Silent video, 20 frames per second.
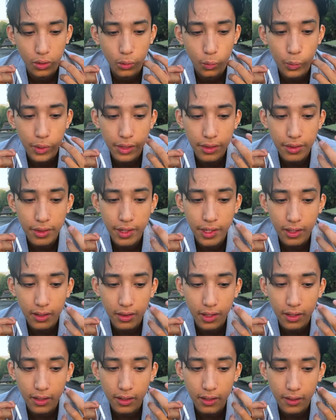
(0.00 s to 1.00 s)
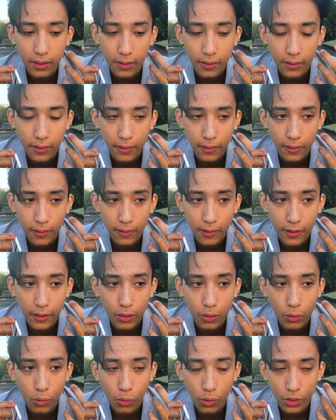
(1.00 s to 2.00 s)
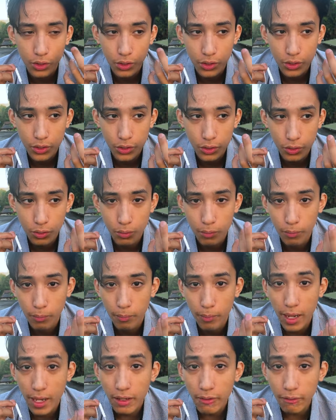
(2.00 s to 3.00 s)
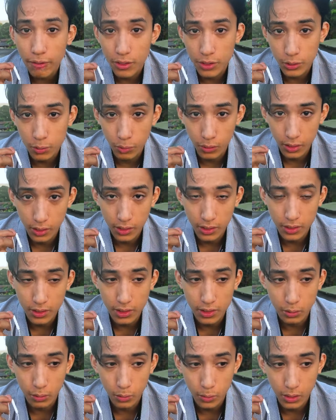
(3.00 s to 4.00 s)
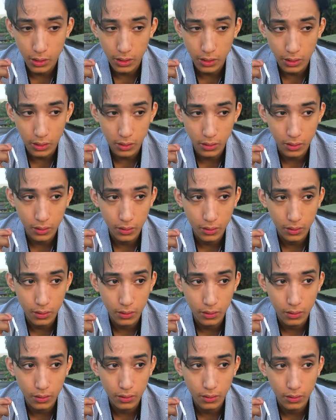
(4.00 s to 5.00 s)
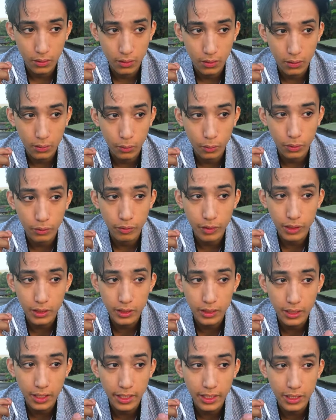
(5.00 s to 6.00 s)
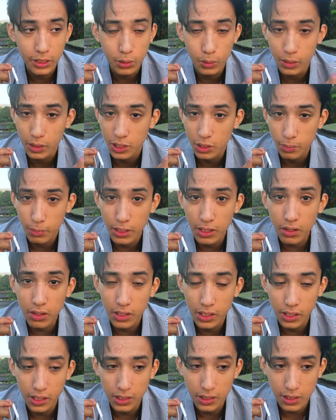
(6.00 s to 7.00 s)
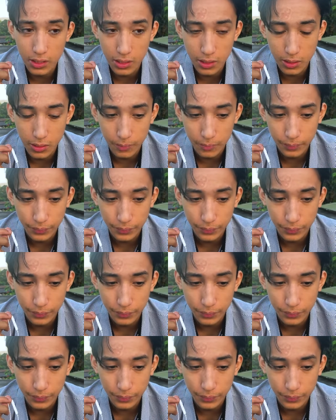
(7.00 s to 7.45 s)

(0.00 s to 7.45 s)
we think that in order to manifest what it is that we would really like to experience,